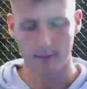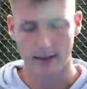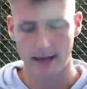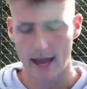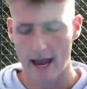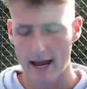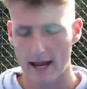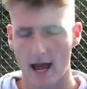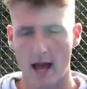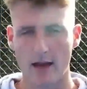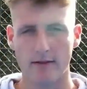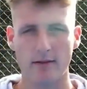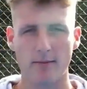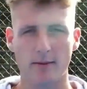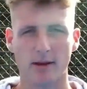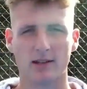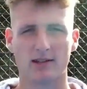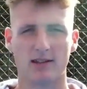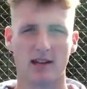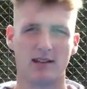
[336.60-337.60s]
to be head heavy
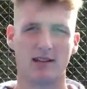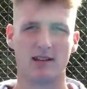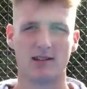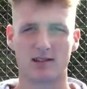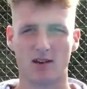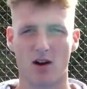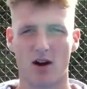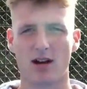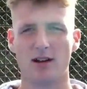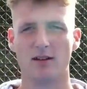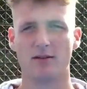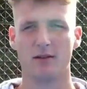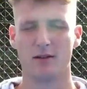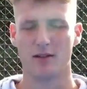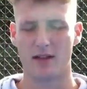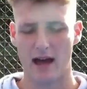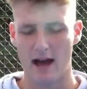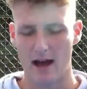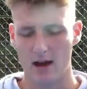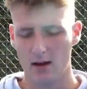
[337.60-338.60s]
because they're designed for
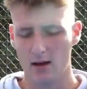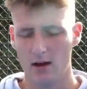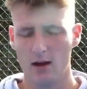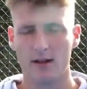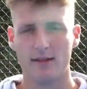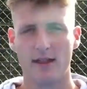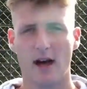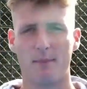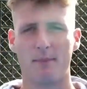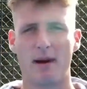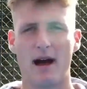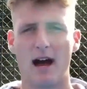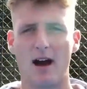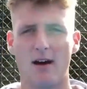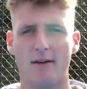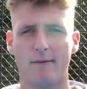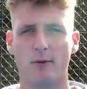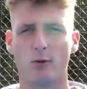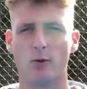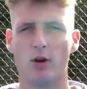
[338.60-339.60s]
that
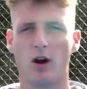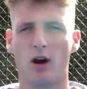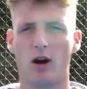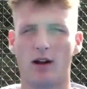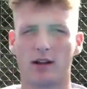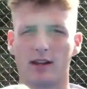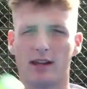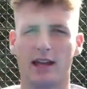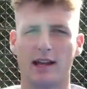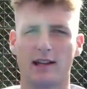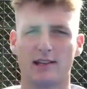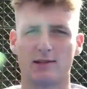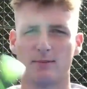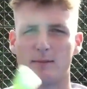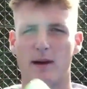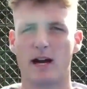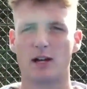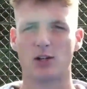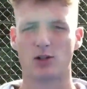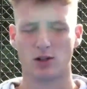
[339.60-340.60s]
powerful kick
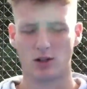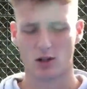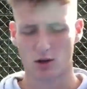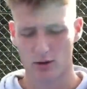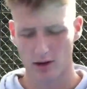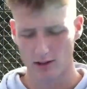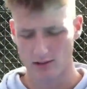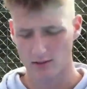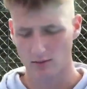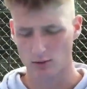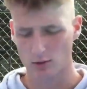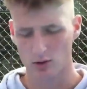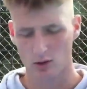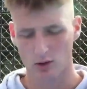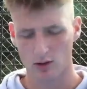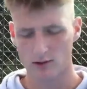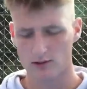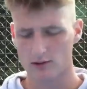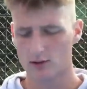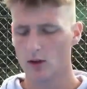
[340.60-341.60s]
smash and aggressive
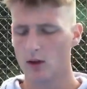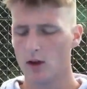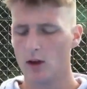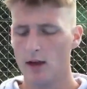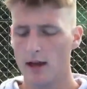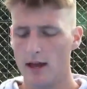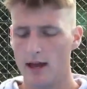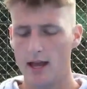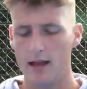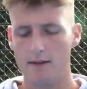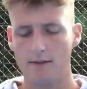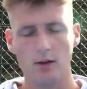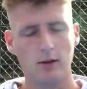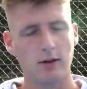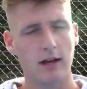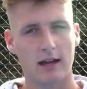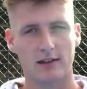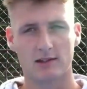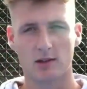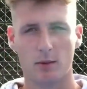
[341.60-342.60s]
shots. If you
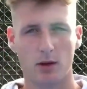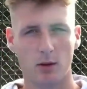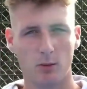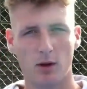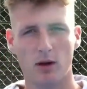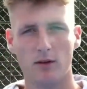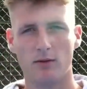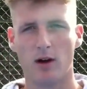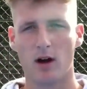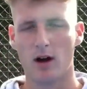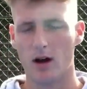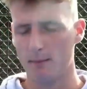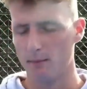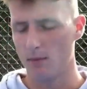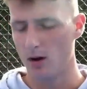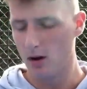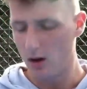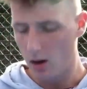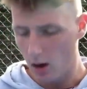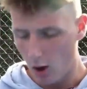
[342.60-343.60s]
get something with
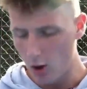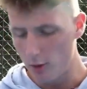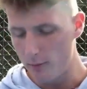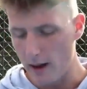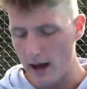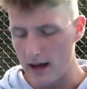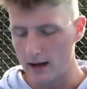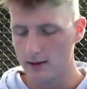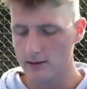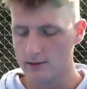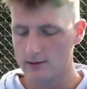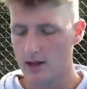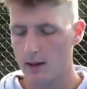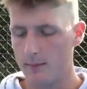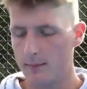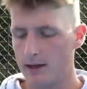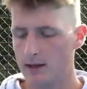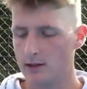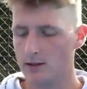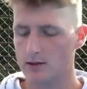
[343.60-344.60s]
low balance,
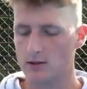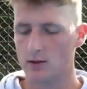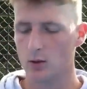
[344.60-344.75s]
that means